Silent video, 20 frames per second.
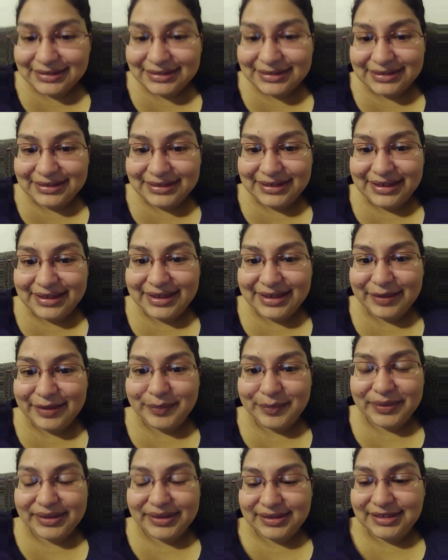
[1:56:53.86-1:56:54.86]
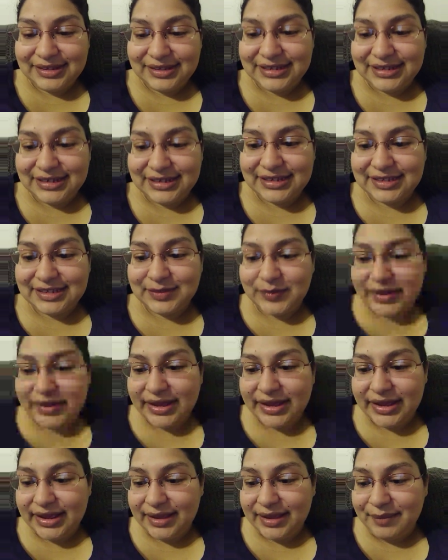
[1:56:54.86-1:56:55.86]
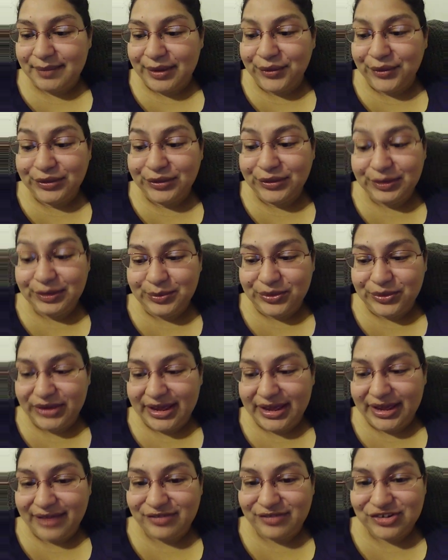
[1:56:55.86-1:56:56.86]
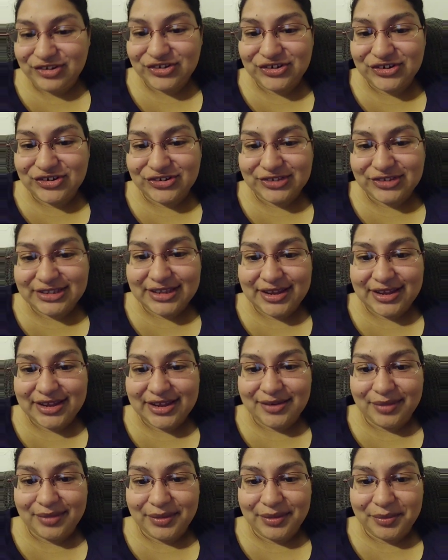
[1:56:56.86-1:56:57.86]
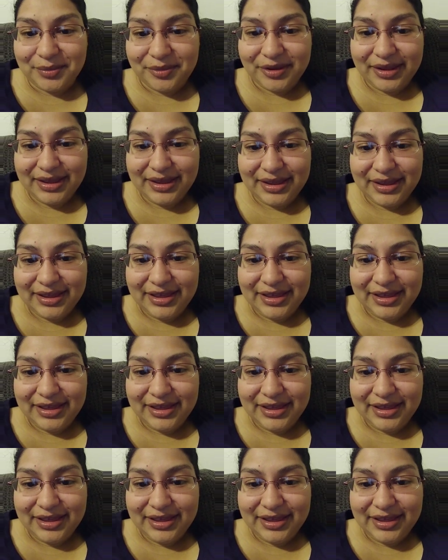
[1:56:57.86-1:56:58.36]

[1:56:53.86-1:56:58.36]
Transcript: Yep, he is my only boy. I have 2 girls and a little boy.